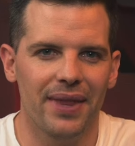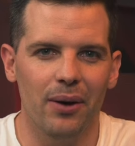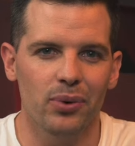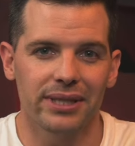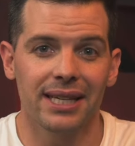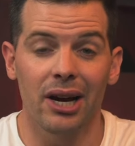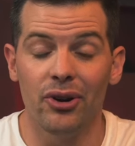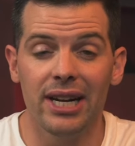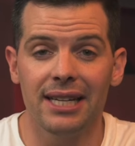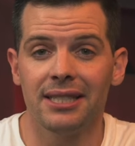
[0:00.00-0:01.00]
was
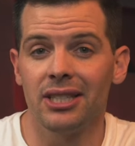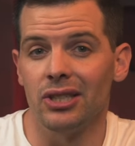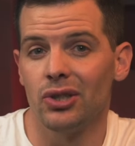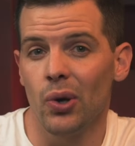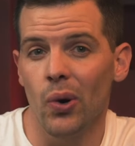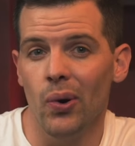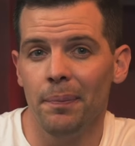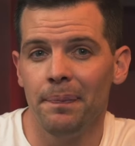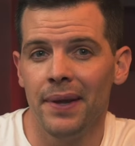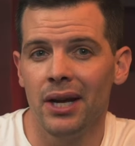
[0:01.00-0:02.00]
Karidas Tshintsholo,
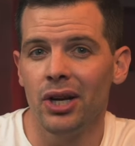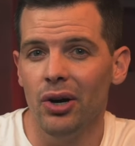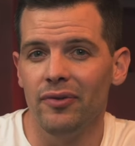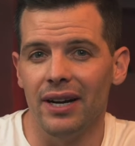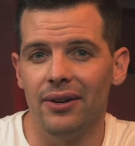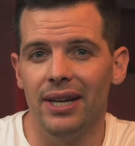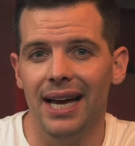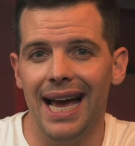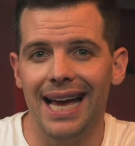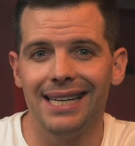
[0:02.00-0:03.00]
co-founder
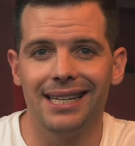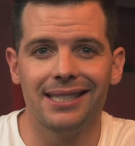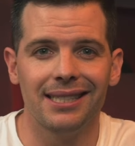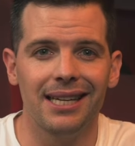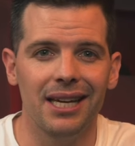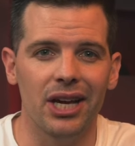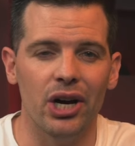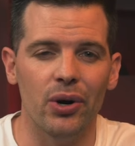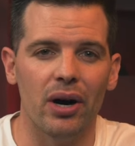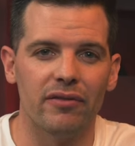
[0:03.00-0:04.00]
and CEO
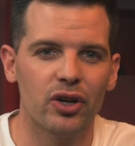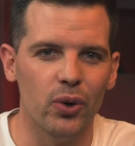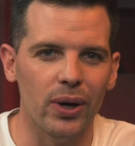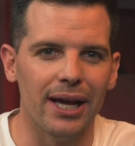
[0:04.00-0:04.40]
of Khula.